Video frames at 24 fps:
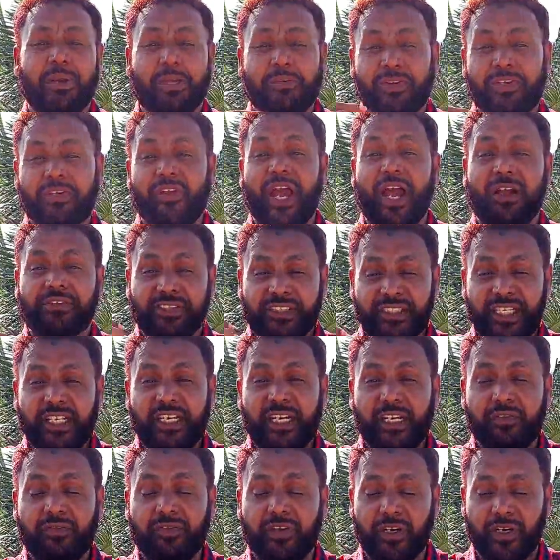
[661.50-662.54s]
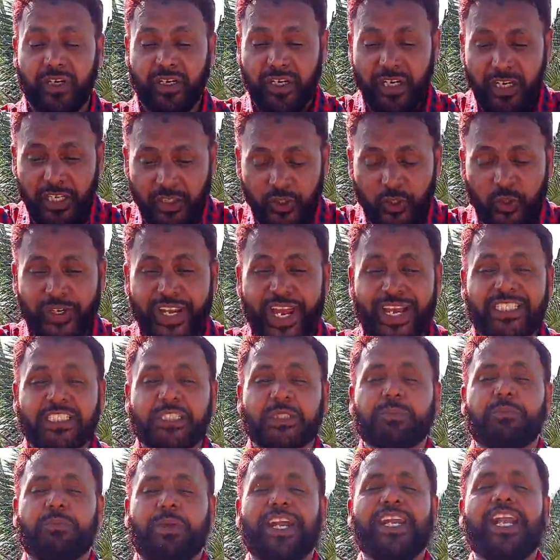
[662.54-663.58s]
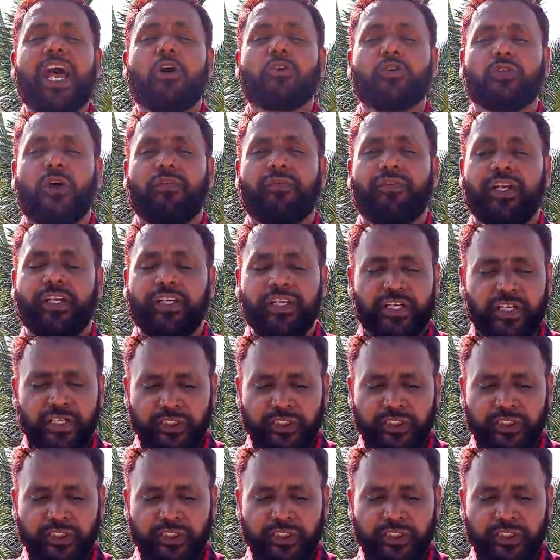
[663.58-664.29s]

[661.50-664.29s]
But when you have single word, you can spread out of it.